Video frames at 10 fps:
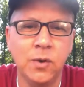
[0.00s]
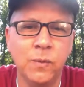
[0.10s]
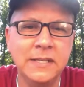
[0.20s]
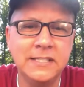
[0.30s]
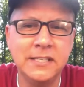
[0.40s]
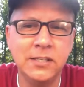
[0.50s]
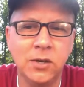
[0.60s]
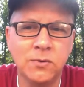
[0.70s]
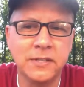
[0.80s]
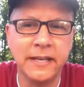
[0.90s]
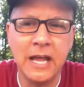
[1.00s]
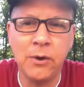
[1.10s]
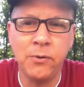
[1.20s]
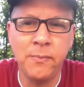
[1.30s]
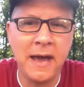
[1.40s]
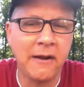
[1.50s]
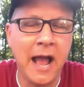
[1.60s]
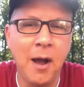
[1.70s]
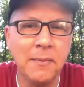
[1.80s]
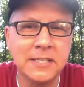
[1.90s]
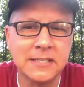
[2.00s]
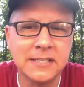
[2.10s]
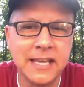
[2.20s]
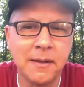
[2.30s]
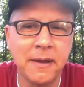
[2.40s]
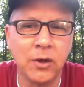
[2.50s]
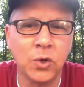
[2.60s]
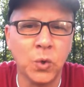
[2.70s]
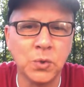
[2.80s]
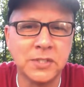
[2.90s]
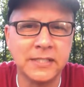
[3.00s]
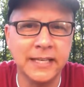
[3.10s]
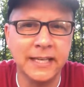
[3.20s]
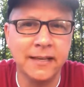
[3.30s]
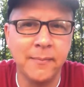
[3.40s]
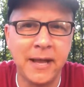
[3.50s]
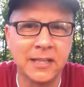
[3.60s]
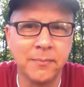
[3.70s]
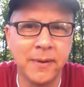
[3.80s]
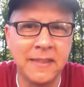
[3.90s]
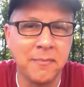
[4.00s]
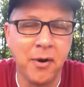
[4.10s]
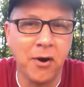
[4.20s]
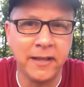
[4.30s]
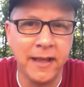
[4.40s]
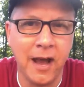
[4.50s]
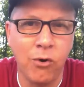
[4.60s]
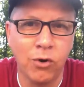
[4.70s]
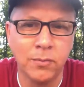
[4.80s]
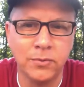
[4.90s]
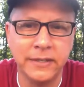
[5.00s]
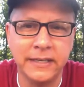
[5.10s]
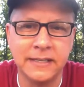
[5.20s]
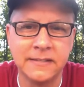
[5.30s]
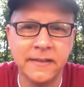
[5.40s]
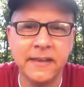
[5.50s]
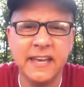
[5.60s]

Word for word: Winston notes that no matter how much is said about Goldstein about the, by the party, how horrible he is,